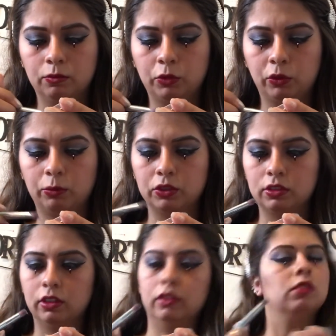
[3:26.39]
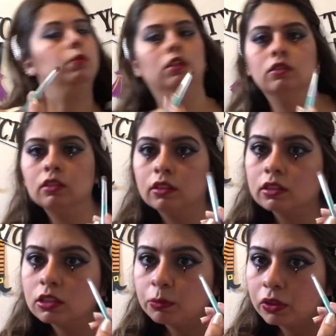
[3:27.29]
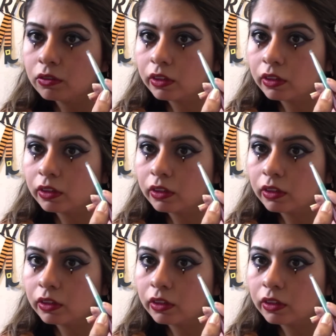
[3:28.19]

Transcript: But we're mostly going to be using this to put